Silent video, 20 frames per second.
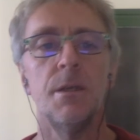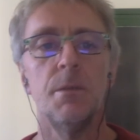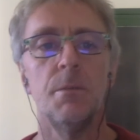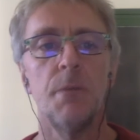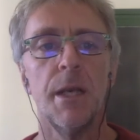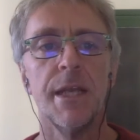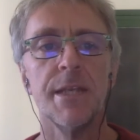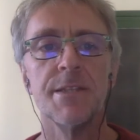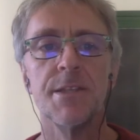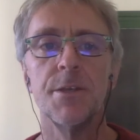
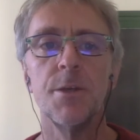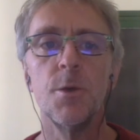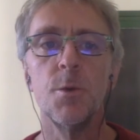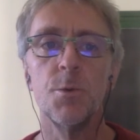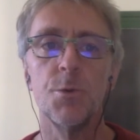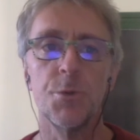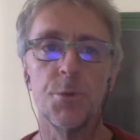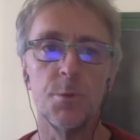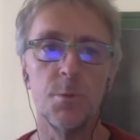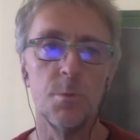let's go
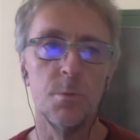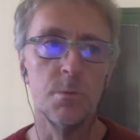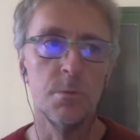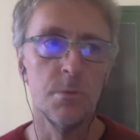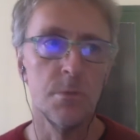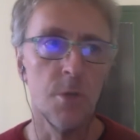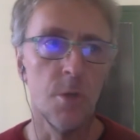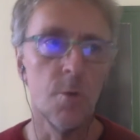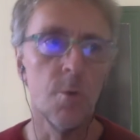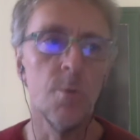through
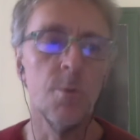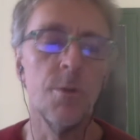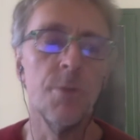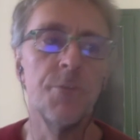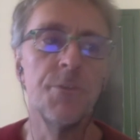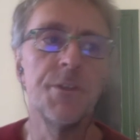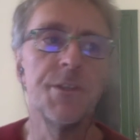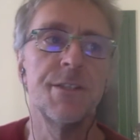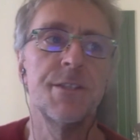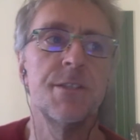all of
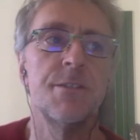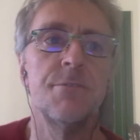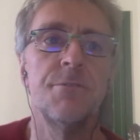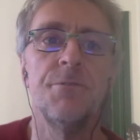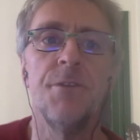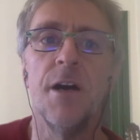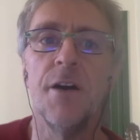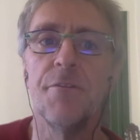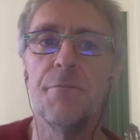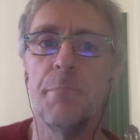these
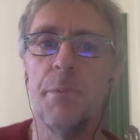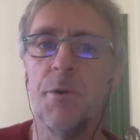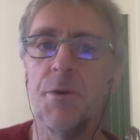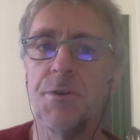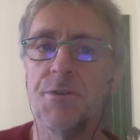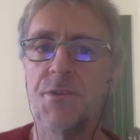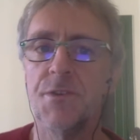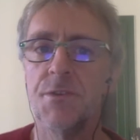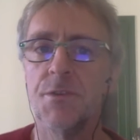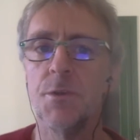5
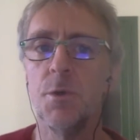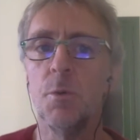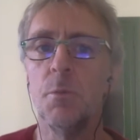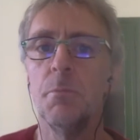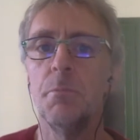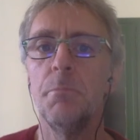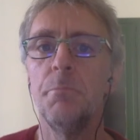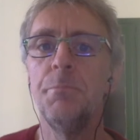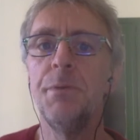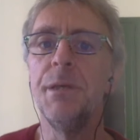points. So
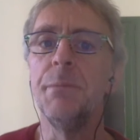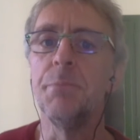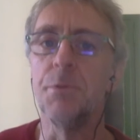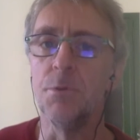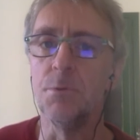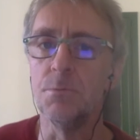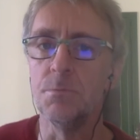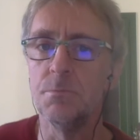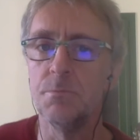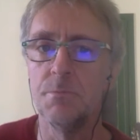
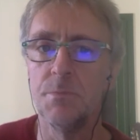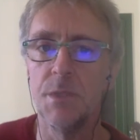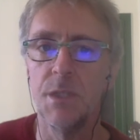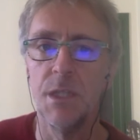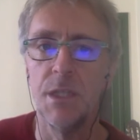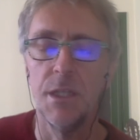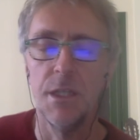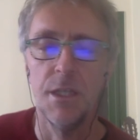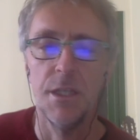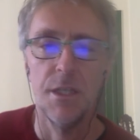people.
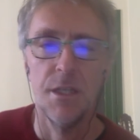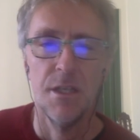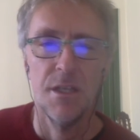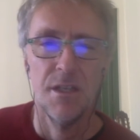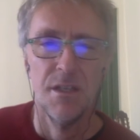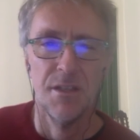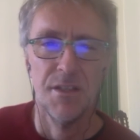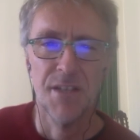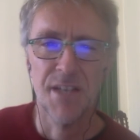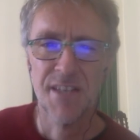
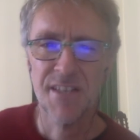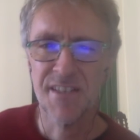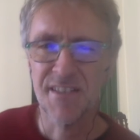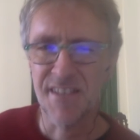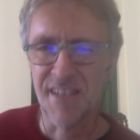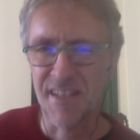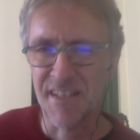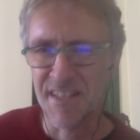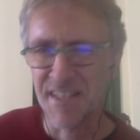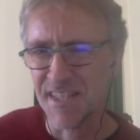Does a
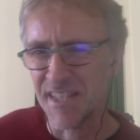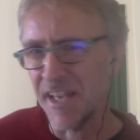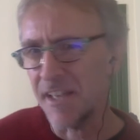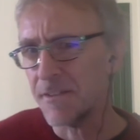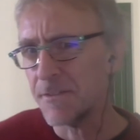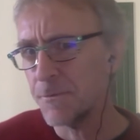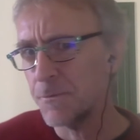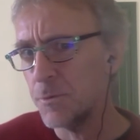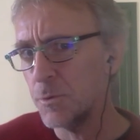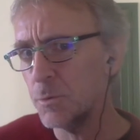
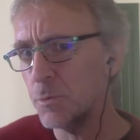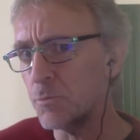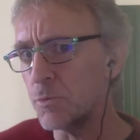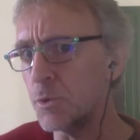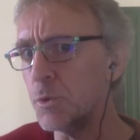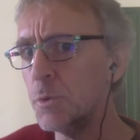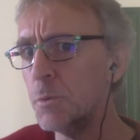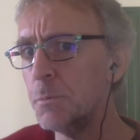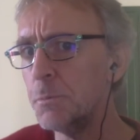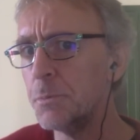successful
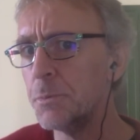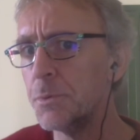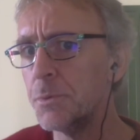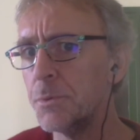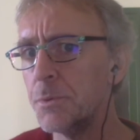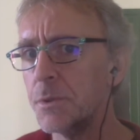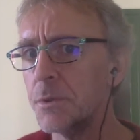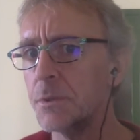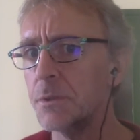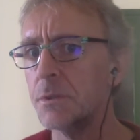group
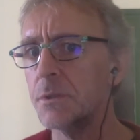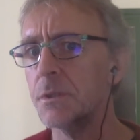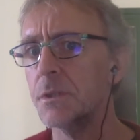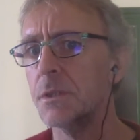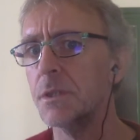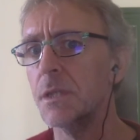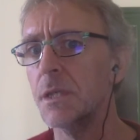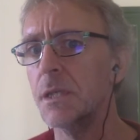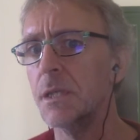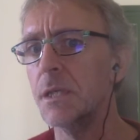
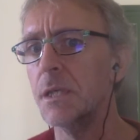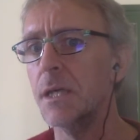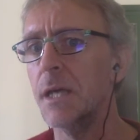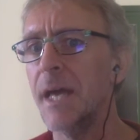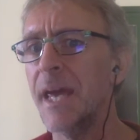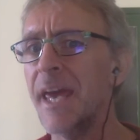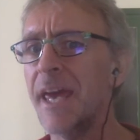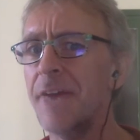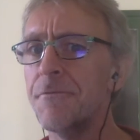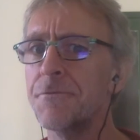
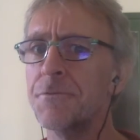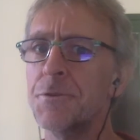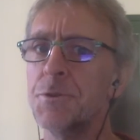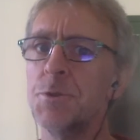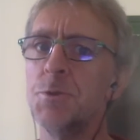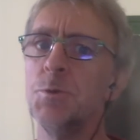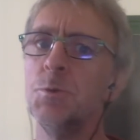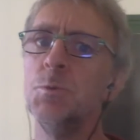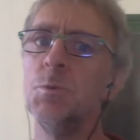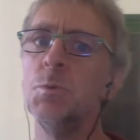have
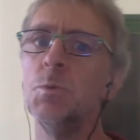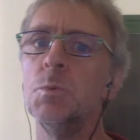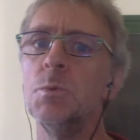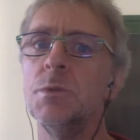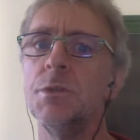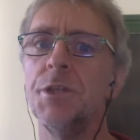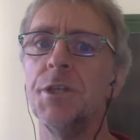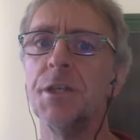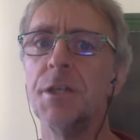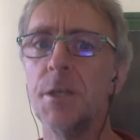to
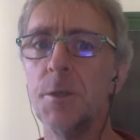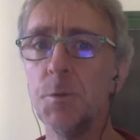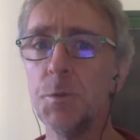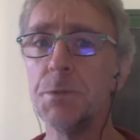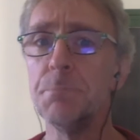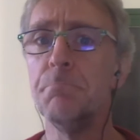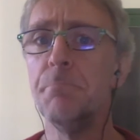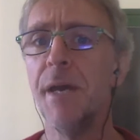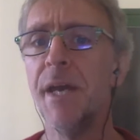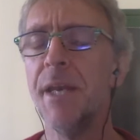include
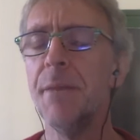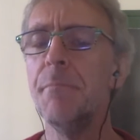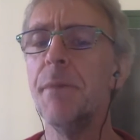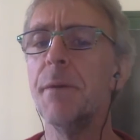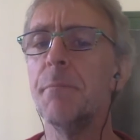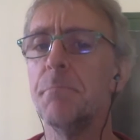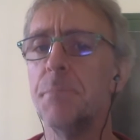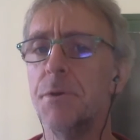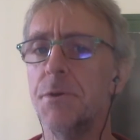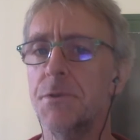many
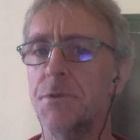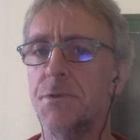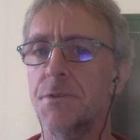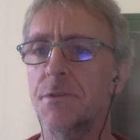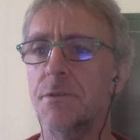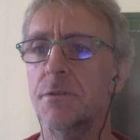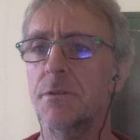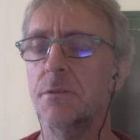members?